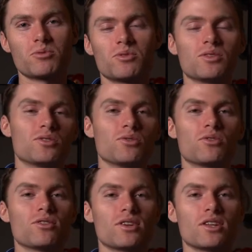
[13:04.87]
between
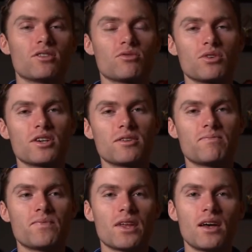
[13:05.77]
2:30 and 3.
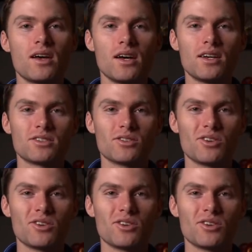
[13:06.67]
So